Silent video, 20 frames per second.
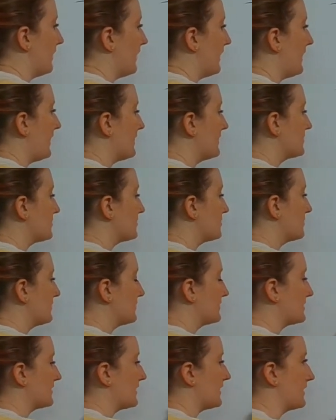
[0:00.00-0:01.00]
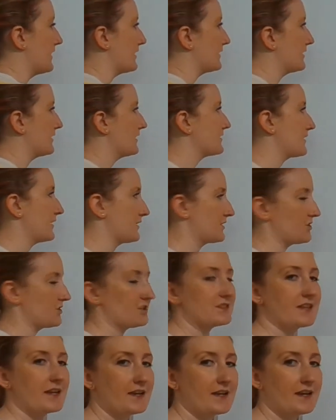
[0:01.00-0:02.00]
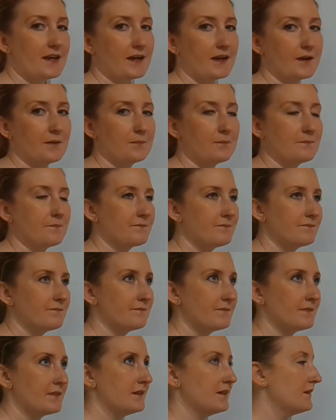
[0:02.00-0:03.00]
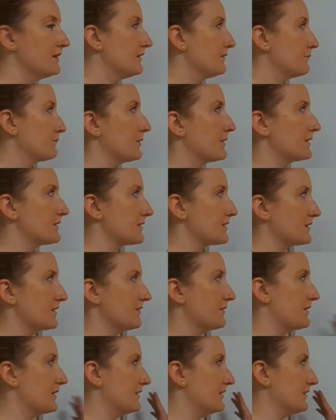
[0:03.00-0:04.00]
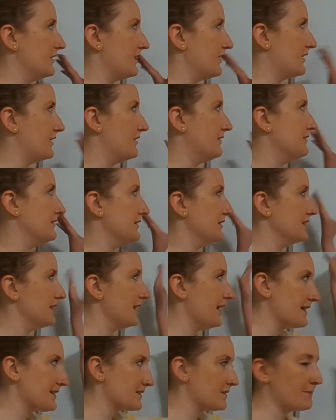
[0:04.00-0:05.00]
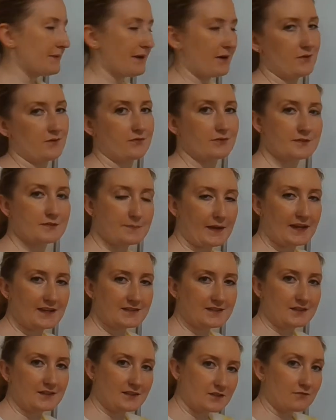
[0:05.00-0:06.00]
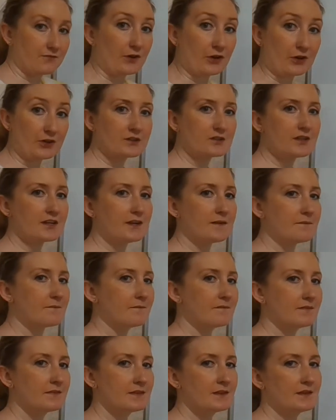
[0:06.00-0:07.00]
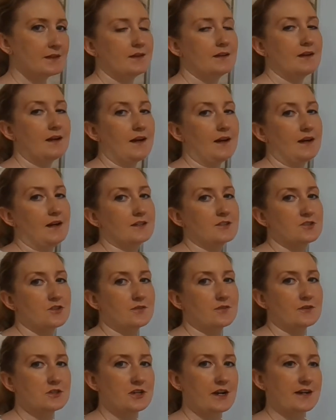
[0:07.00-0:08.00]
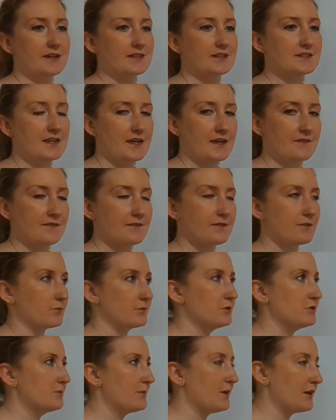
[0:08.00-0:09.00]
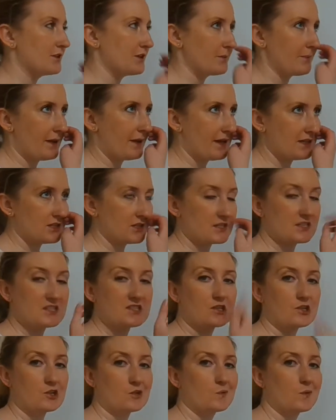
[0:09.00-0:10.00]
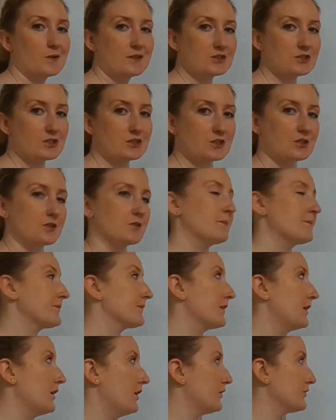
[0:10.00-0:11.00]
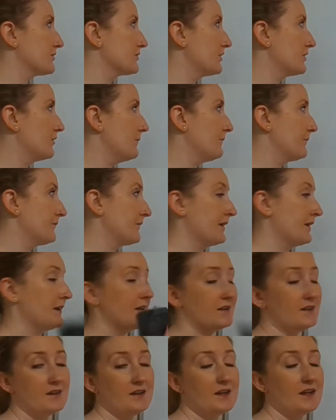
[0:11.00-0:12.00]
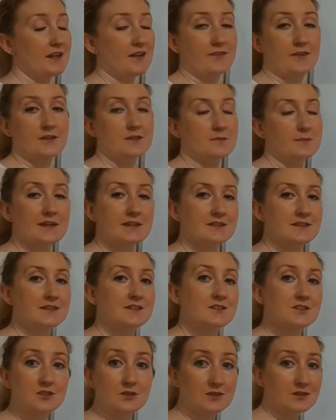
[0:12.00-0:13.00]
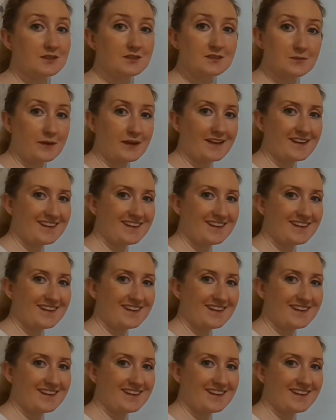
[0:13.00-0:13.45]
as you can see, that does actually take up pretty significantly less amount of space, at least vertically. So if you're trying to save room on your page, this is a good one to do. Also, if this makes sense, do it this way.